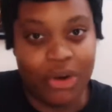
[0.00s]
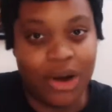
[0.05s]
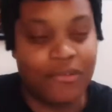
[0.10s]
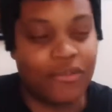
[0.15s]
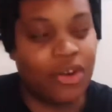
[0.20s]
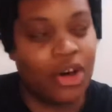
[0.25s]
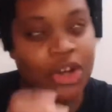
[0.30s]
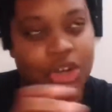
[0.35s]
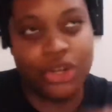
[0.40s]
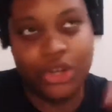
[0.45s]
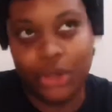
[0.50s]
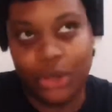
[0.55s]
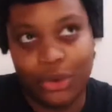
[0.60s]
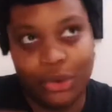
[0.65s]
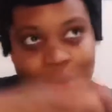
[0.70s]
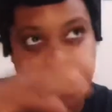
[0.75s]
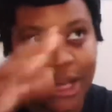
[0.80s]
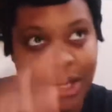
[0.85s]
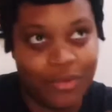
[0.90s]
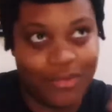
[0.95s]
I've got a new
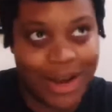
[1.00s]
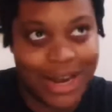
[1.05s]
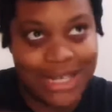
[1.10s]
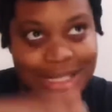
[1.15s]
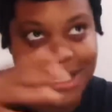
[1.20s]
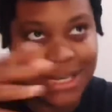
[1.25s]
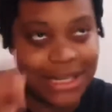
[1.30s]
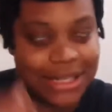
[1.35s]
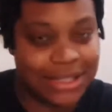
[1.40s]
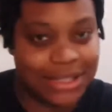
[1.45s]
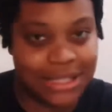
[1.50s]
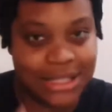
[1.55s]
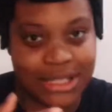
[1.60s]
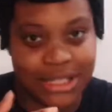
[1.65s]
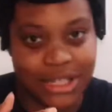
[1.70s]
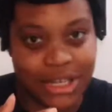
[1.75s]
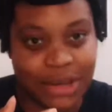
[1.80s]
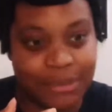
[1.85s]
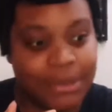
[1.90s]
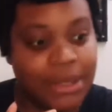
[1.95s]
like rating
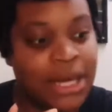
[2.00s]
system.